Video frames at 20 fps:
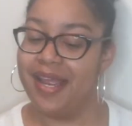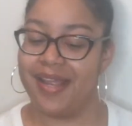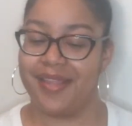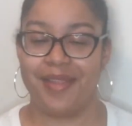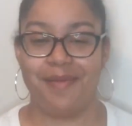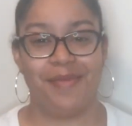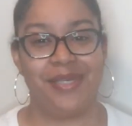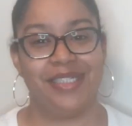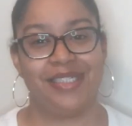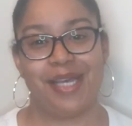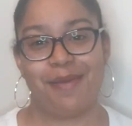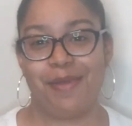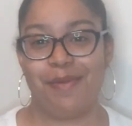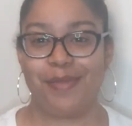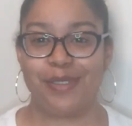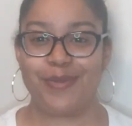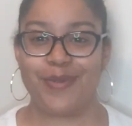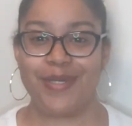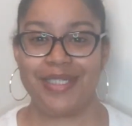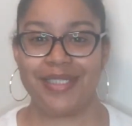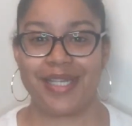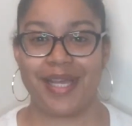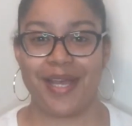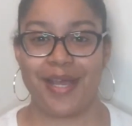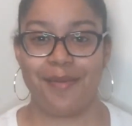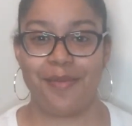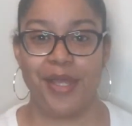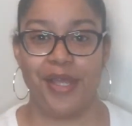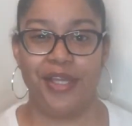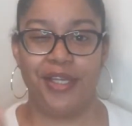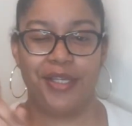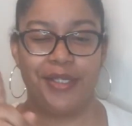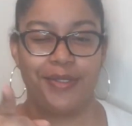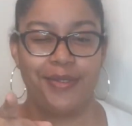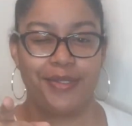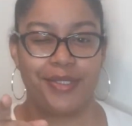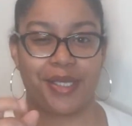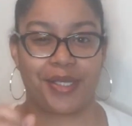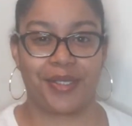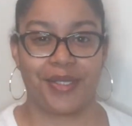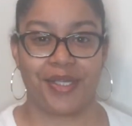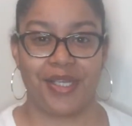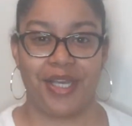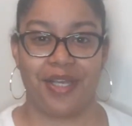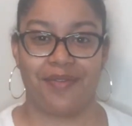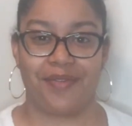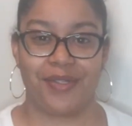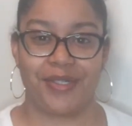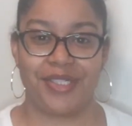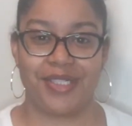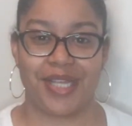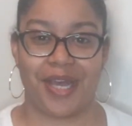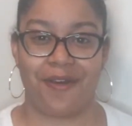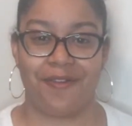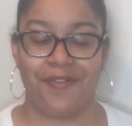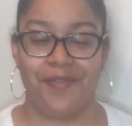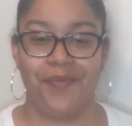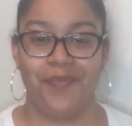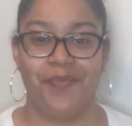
in the meantime, in between time, you take good care of yourself.